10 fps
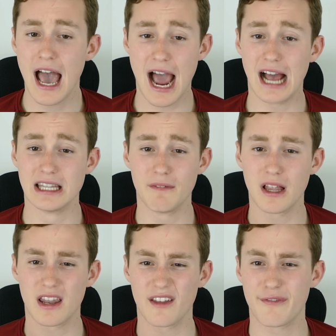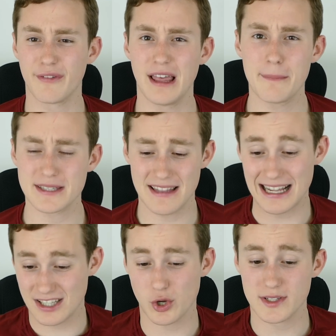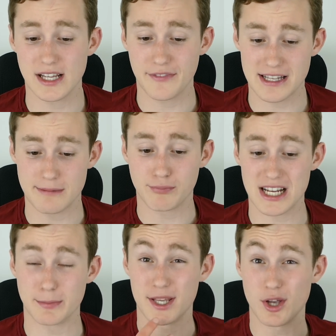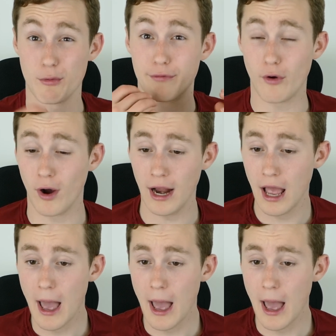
I love a lot of the flips, and that's the sort of stuff that's impressed me so far.